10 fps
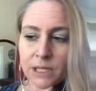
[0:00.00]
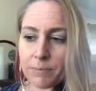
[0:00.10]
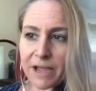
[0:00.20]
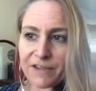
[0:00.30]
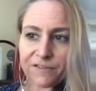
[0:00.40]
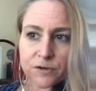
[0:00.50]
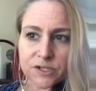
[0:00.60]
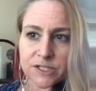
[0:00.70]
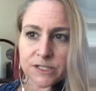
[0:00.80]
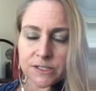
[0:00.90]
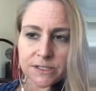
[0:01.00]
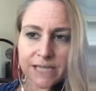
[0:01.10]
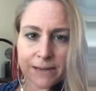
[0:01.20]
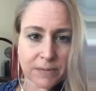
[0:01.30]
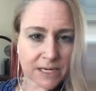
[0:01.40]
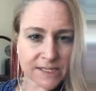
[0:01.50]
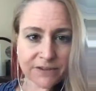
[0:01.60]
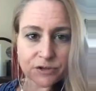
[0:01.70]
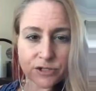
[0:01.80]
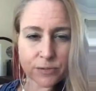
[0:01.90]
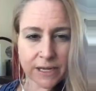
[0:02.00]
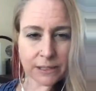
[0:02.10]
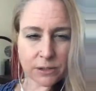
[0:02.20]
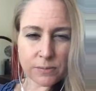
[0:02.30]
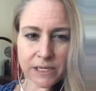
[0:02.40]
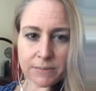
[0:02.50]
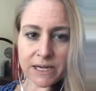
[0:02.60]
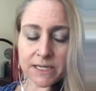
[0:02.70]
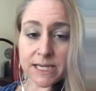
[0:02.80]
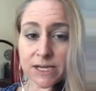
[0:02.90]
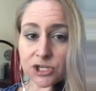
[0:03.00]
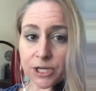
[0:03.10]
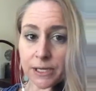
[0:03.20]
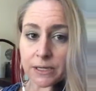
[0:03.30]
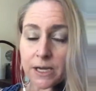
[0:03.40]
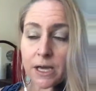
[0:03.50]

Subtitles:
My first 10 minutes after I do my little mini meditation,